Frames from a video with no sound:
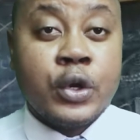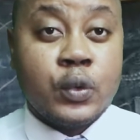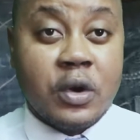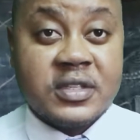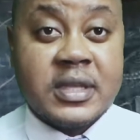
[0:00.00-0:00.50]

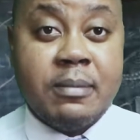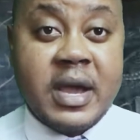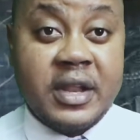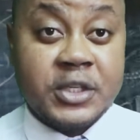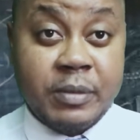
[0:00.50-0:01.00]
towards the
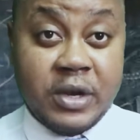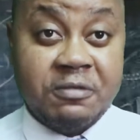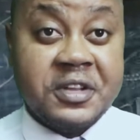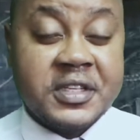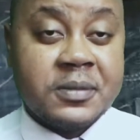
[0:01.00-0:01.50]
management
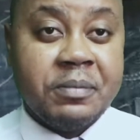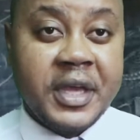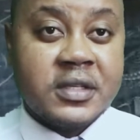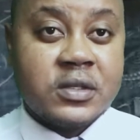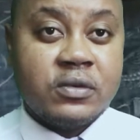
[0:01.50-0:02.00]
of this
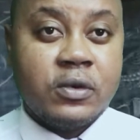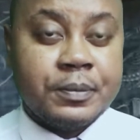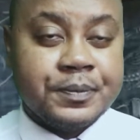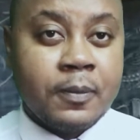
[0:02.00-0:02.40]
mixed group.